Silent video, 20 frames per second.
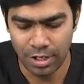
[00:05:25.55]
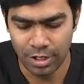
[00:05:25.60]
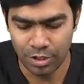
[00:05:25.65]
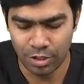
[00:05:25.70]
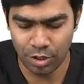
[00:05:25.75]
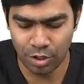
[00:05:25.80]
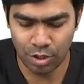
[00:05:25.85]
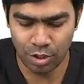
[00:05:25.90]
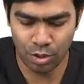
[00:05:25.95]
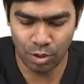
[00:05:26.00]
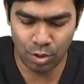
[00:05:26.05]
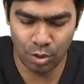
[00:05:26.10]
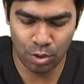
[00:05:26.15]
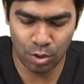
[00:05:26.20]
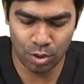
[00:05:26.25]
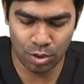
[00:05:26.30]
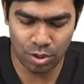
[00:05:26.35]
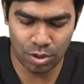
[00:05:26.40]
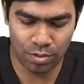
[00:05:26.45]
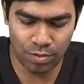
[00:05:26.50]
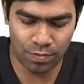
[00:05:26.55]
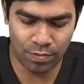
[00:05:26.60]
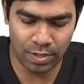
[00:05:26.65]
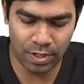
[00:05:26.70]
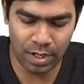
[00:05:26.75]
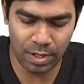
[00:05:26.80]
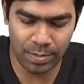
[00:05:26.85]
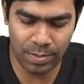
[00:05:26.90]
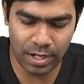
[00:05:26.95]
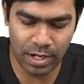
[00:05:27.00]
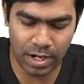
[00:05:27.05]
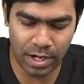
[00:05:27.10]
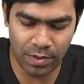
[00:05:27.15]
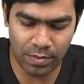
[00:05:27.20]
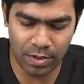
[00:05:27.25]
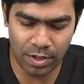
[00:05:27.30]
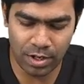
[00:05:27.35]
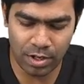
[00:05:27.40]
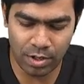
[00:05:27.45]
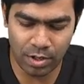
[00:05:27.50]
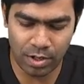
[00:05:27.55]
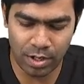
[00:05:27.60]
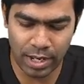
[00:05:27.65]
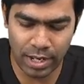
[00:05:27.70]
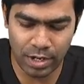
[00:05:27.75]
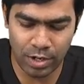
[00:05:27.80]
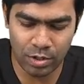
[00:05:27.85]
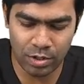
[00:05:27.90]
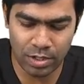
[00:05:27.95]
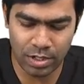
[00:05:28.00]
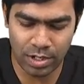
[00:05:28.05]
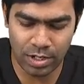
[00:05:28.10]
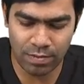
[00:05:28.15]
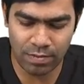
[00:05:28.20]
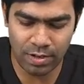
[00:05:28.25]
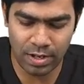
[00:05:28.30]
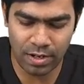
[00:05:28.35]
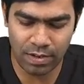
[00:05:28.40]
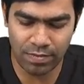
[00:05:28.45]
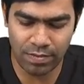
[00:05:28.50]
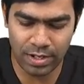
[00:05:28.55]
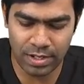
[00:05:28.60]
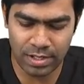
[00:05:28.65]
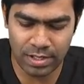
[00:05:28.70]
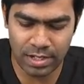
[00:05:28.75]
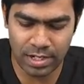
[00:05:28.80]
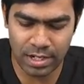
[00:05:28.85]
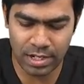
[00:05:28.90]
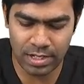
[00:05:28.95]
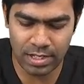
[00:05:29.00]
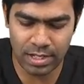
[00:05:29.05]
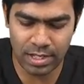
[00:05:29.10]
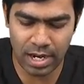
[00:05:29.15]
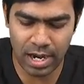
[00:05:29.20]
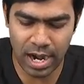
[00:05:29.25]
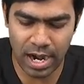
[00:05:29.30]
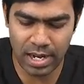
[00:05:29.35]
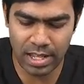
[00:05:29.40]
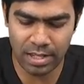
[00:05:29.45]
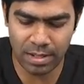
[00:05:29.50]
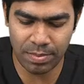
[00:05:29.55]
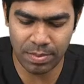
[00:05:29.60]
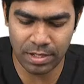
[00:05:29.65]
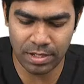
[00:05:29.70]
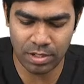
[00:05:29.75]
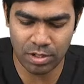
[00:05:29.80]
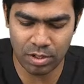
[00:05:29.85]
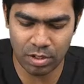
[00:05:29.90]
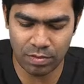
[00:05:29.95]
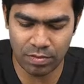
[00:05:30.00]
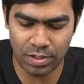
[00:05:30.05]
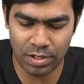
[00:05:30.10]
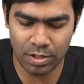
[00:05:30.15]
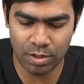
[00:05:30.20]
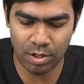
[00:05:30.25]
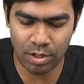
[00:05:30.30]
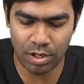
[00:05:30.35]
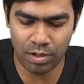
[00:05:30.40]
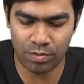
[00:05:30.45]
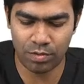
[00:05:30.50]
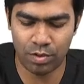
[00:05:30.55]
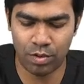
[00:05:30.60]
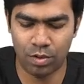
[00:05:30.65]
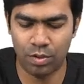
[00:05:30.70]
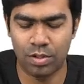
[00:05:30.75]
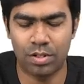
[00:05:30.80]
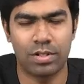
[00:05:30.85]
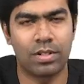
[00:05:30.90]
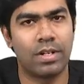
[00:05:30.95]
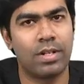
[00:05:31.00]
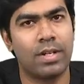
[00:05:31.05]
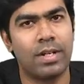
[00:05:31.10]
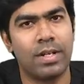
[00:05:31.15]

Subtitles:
So glucose will be converted to glycogen in well-fed states and in the presence of insulin, of course.